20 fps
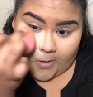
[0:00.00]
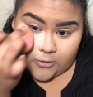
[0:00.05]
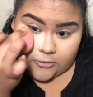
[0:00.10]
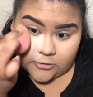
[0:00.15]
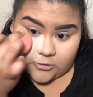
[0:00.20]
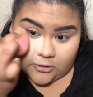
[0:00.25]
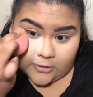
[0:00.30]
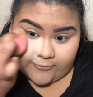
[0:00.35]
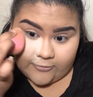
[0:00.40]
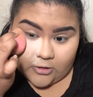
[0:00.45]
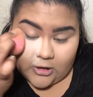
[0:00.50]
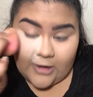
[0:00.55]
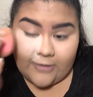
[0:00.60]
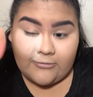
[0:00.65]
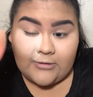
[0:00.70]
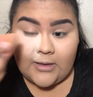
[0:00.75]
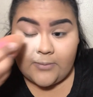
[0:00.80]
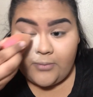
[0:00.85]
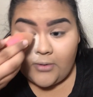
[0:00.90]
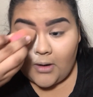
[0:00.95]
So if you
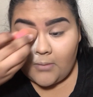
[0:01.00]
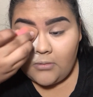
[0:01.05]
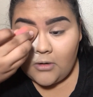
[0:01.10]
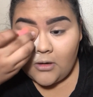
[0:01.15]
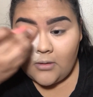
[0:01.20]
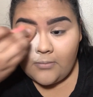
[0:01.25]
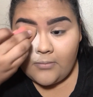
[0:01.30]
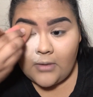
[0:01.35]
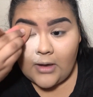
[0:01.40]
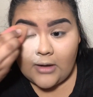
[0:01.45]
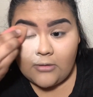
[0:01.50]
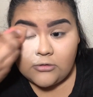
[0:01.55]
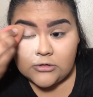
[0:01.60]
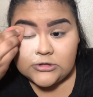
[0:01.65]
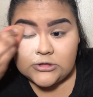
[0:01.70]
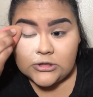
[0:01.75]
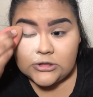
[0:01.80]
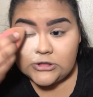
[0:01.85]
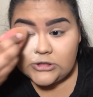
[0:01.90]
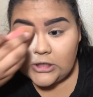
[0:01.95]
have that problem, I would
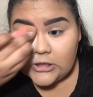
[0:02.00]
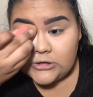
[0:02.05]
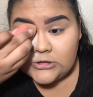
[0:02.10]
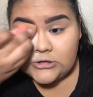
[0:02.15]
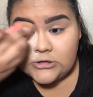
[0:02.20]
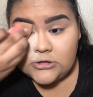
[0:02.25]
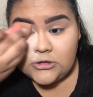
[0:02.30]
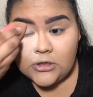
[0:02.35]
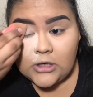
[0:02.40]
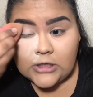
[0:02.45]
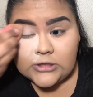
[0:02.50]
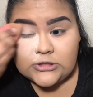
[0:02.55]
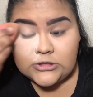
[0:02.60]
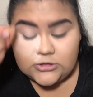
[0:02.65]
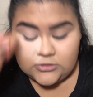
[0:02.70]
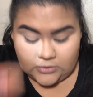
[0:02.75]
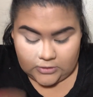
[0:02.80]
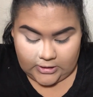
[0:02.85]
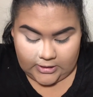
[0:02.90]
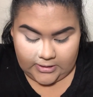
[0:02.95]
suggest you guys
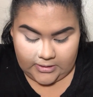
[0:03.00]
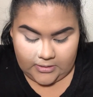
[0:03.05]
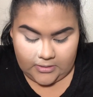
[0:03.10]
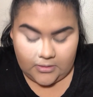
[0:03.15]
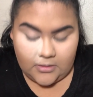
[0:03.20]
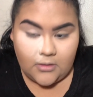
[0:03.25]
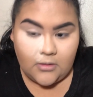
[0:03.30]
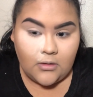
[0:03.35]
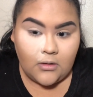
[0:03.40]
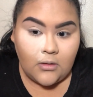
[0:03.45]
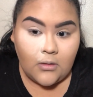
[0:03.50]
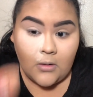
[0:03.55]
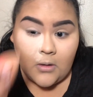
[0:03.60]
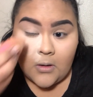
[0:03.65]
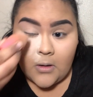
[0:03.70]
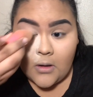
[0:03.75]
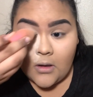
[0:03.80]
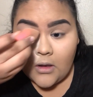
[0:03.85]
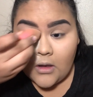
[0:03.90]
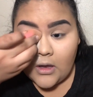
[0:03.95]
do that.
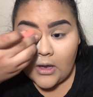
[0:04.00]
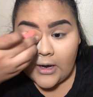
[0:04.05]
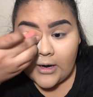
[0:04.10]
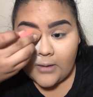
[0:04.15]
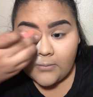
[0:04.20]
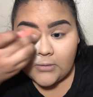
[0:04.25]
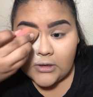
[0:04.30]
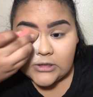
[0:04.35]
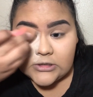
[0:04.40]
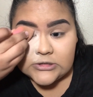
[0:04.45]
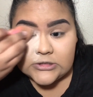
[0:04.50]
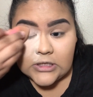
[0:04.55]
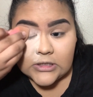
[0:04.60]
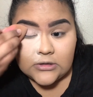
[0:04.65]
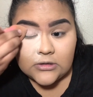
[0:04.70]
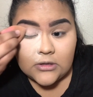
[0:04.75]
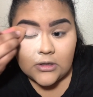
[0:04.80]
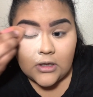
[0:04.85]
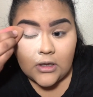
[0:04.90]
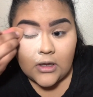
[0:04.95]
And I'm gonna
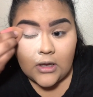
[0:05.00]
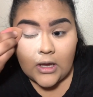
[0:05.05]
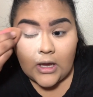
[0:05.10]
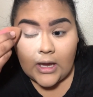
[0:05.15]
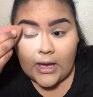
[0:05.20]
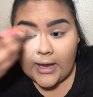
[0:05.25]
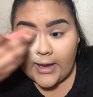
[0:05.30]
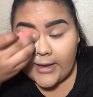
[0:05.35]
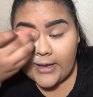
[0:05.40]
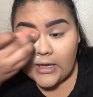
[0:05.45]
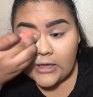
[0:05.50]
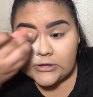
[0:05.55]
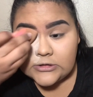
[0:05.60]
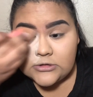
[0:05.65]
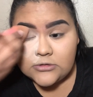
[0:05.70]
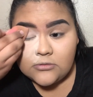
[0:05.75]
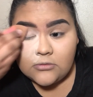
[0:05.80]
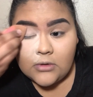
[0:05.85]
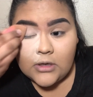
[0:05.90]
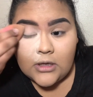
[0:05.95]
set the eye
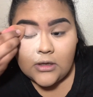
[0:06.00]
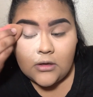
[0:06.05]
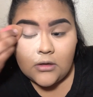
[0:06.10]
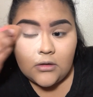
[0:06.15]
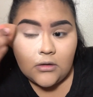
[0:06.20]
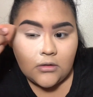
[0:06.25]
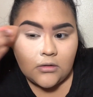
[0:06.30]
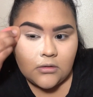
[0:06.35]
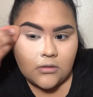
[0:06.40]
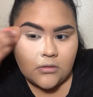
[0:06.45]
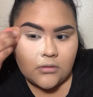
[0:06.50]
as well.